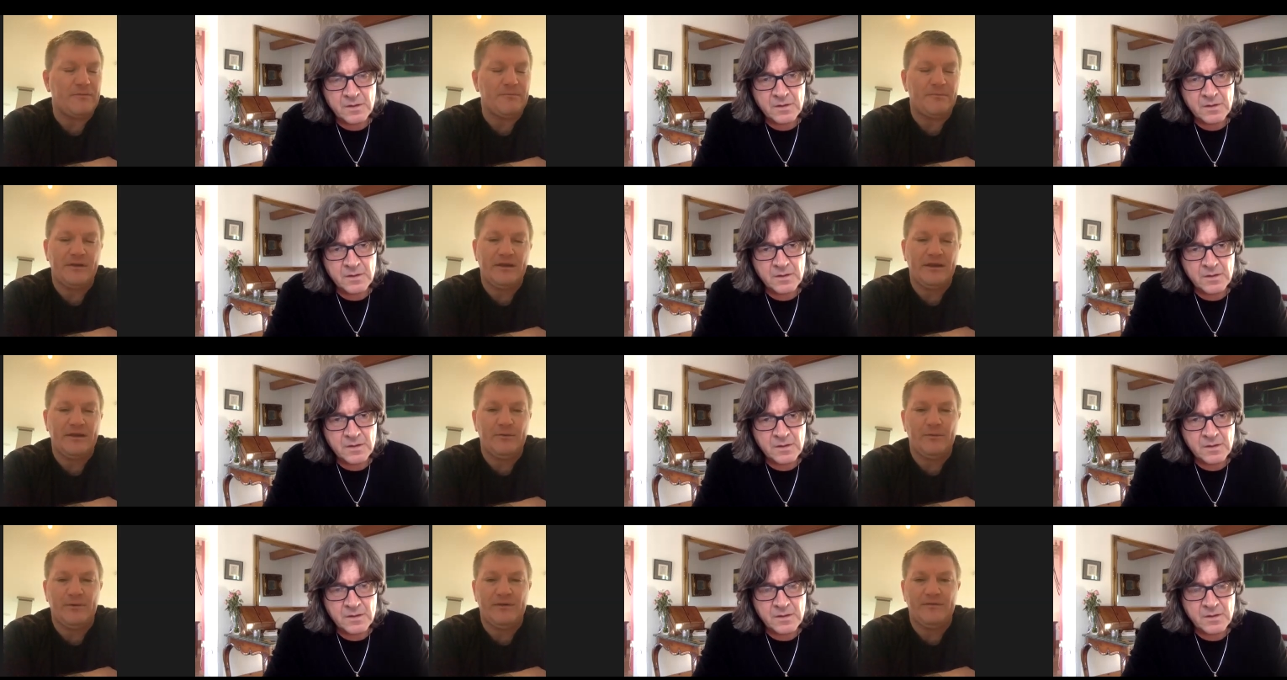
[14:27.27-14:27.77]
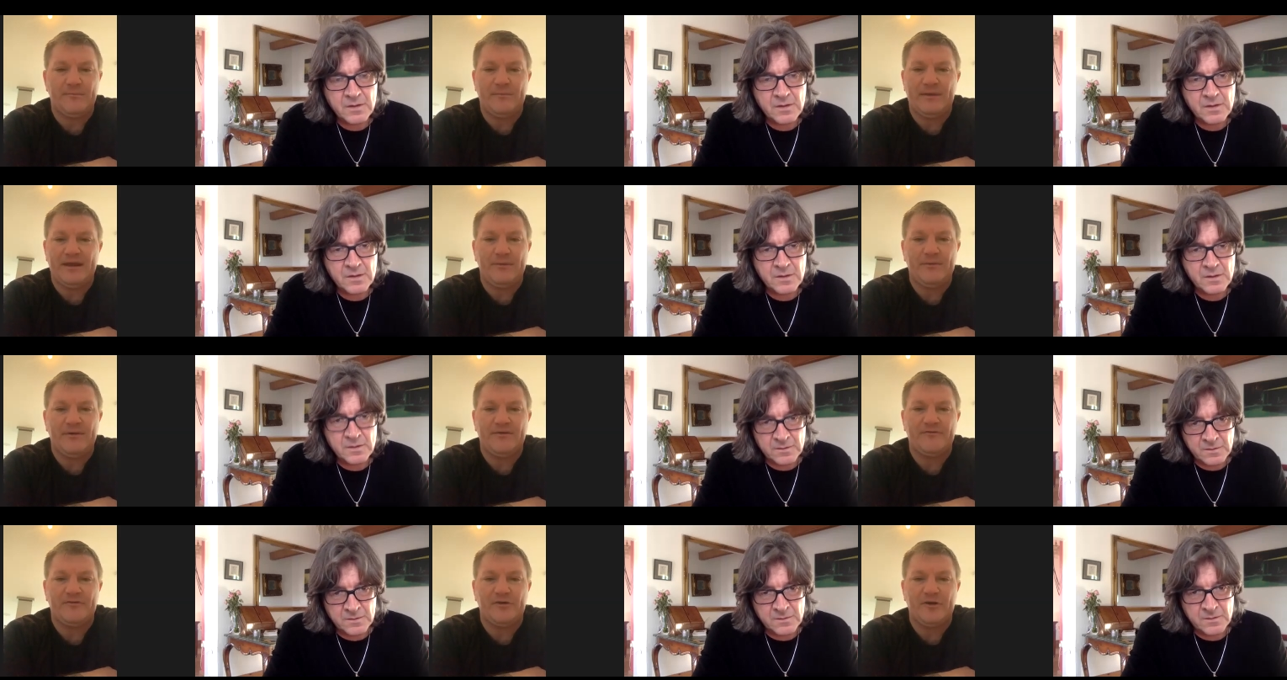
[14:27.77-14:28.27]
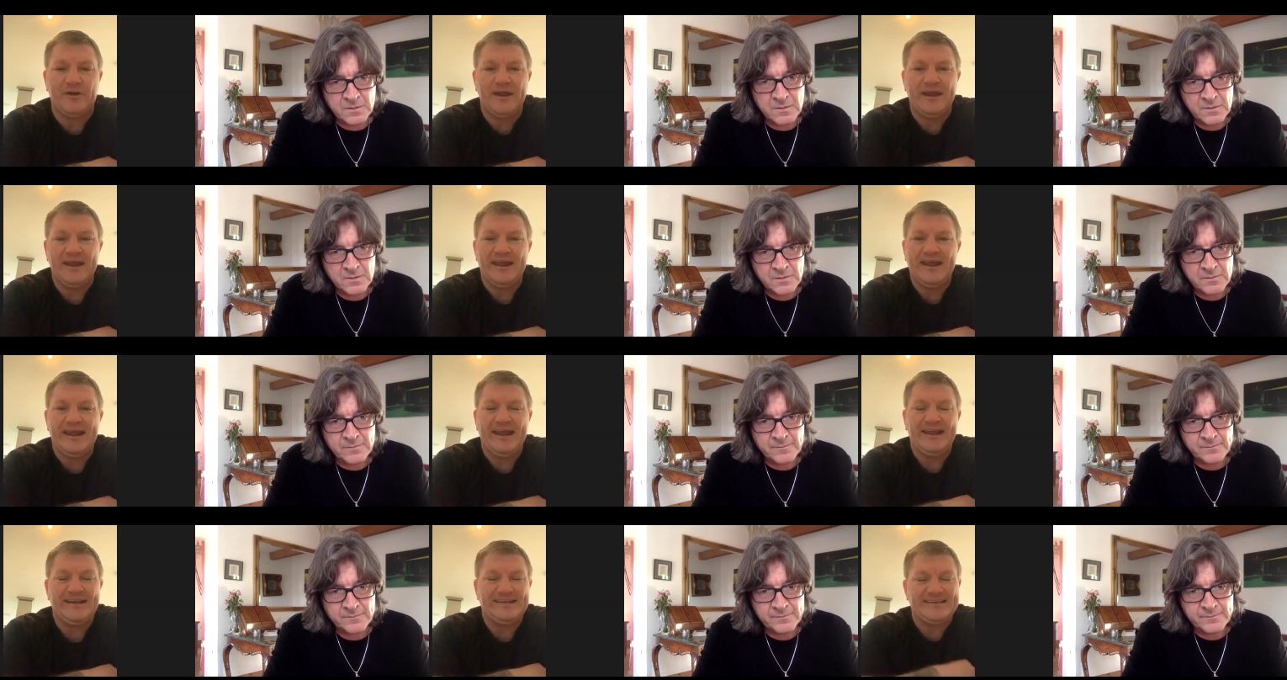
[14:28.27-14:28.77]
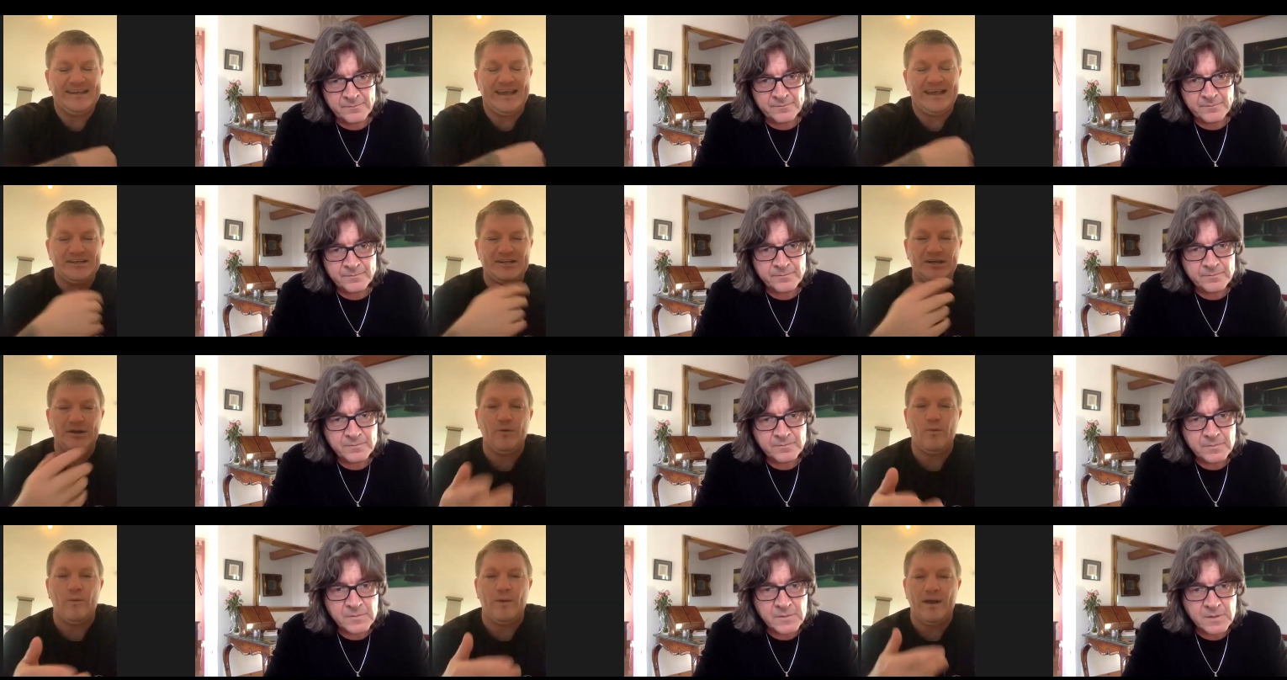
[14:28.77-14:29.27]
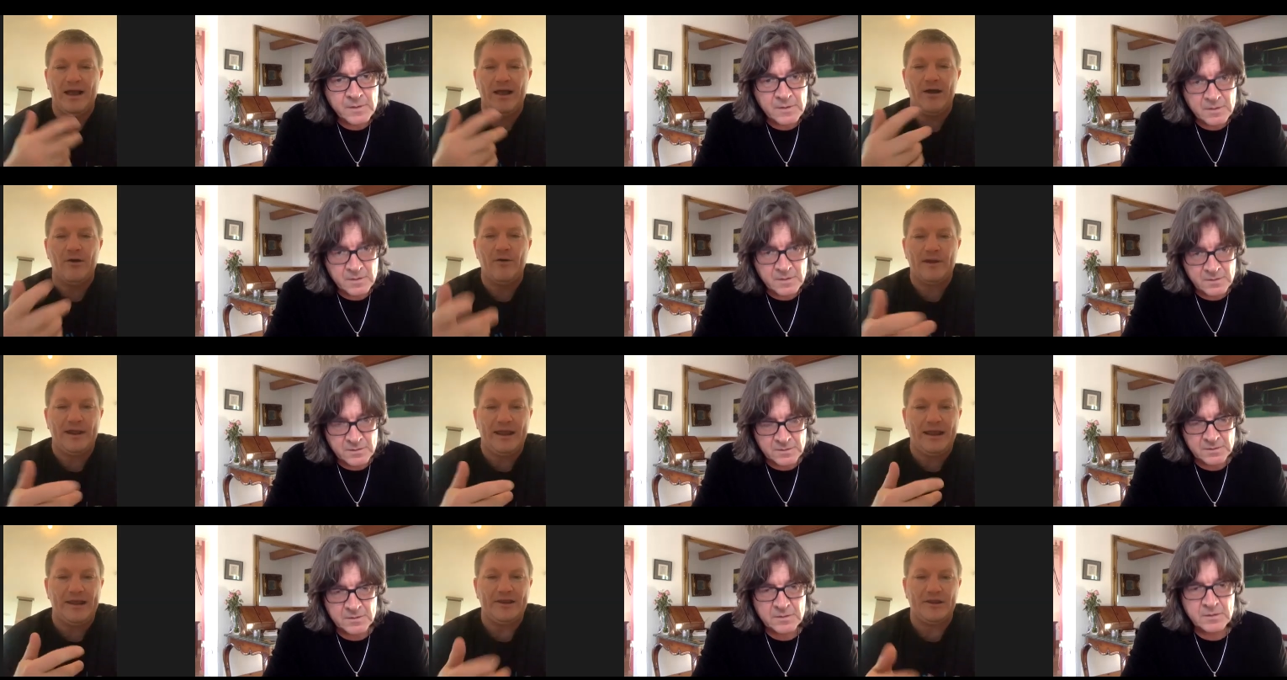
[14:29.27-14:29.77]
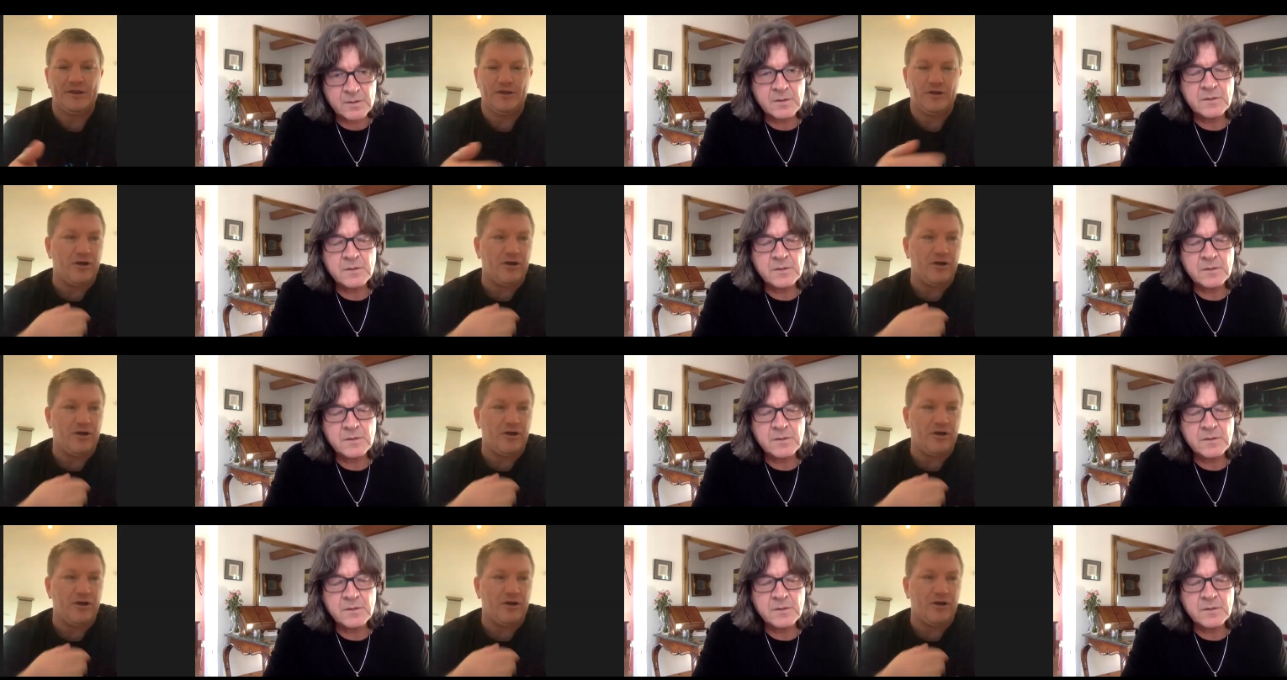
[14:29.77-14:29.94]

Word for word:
Speaker 1: Mayweather, Mayweather, it takes you a while to get your